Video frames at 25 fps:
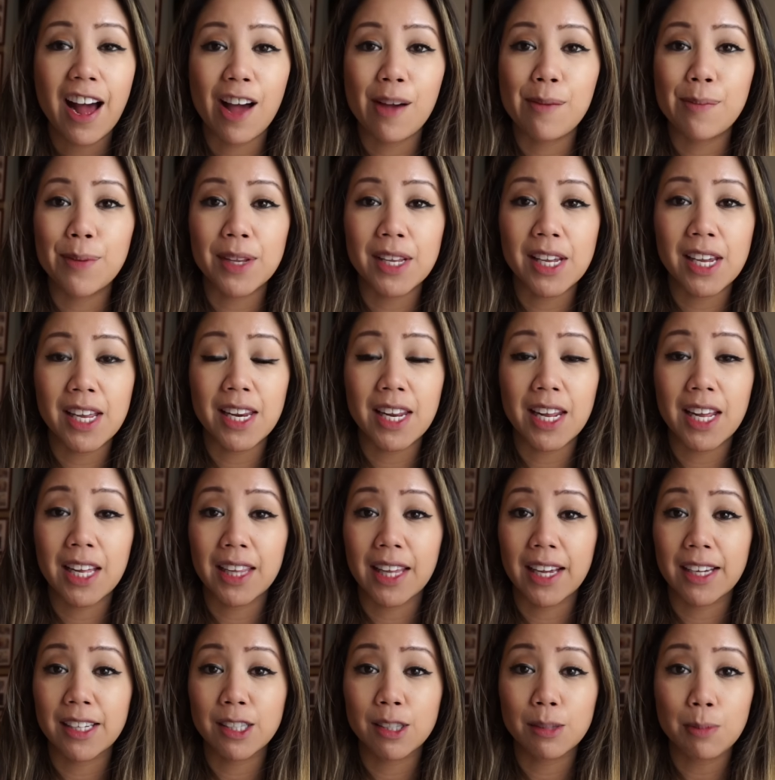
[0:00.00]
I've been eating
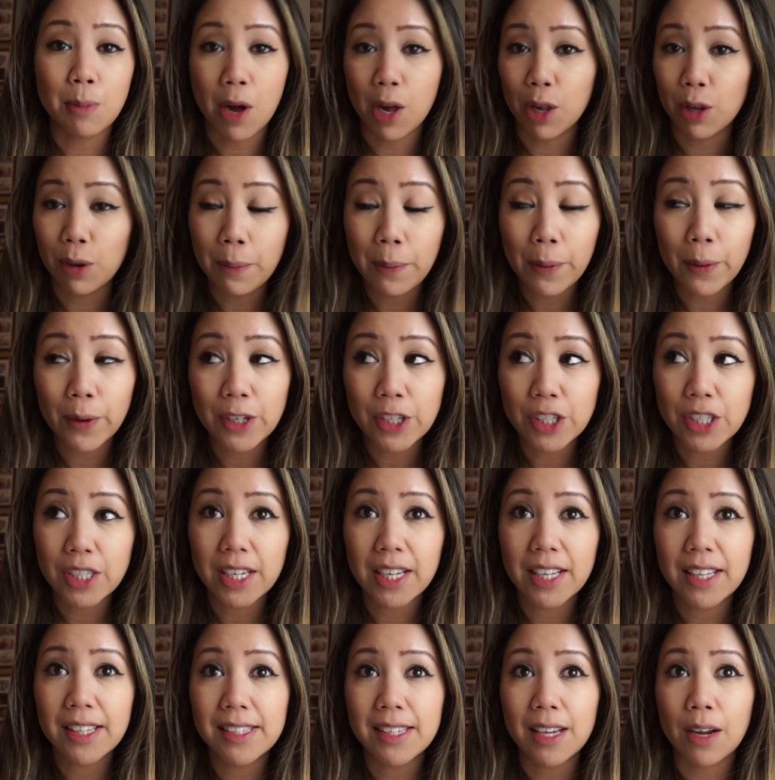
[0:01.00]
like smaller
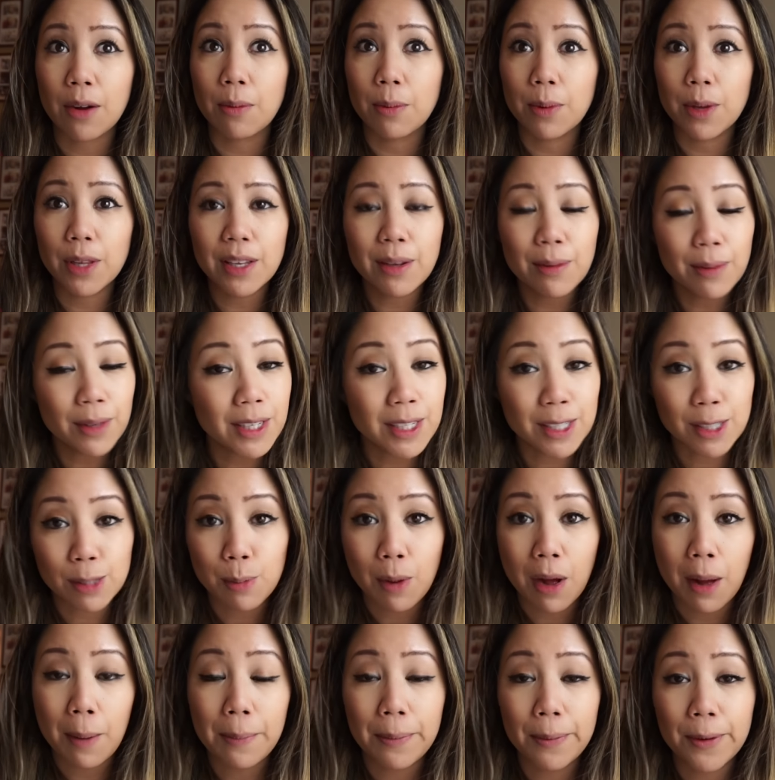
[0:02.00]
portions, like really really
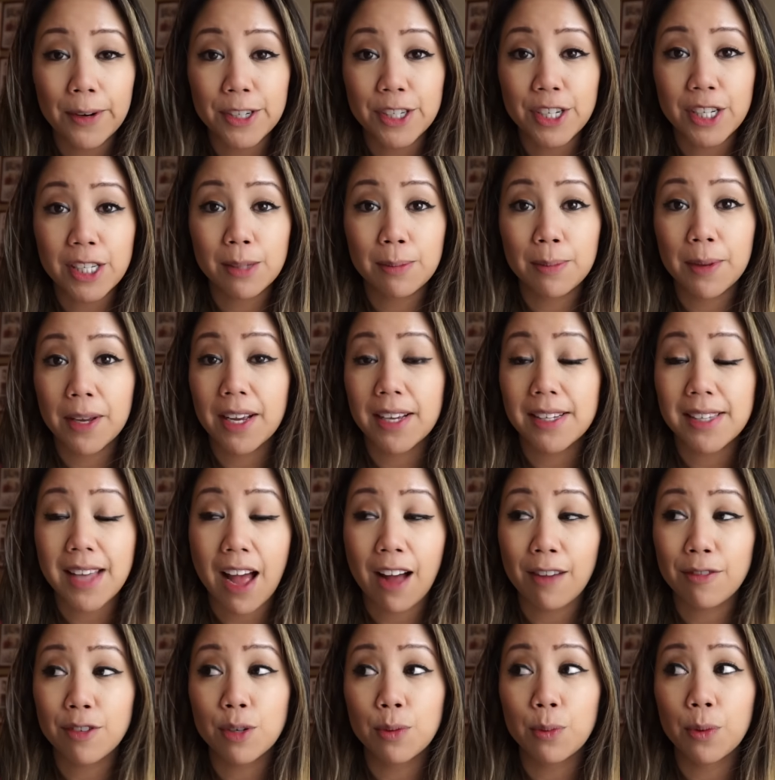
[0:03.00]
small portions, because
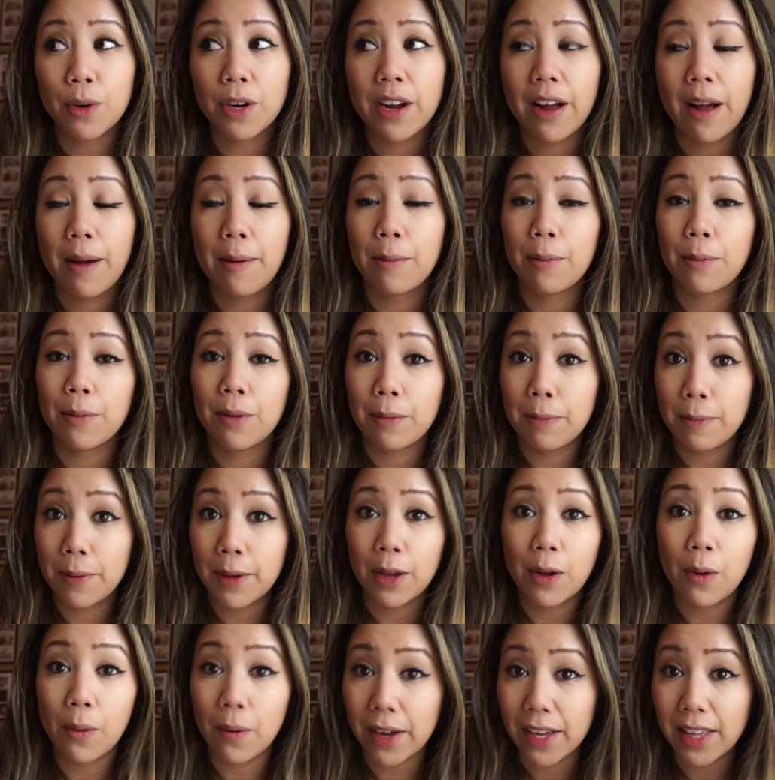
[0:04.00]
after work I, we've
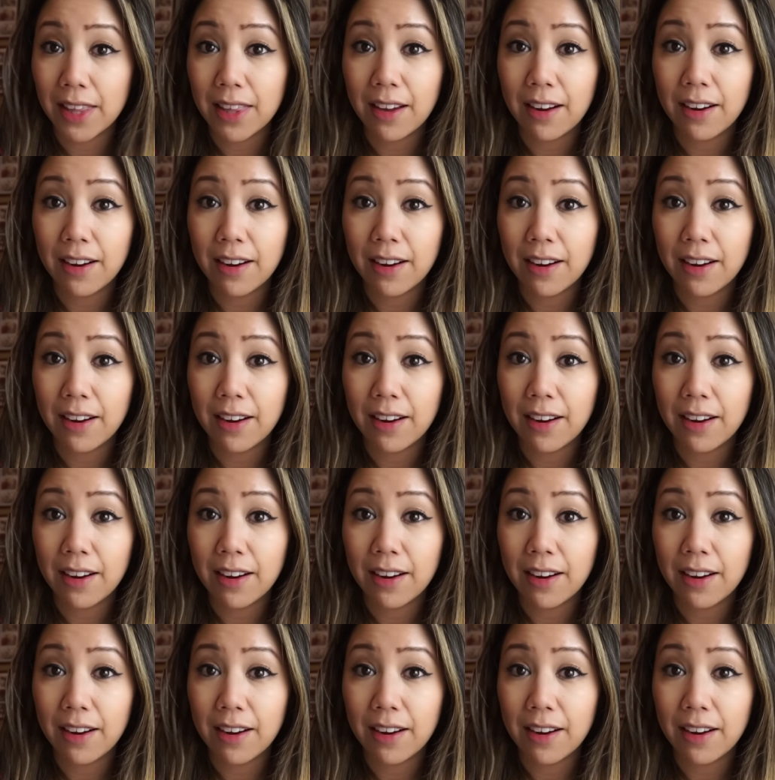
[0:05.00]
been going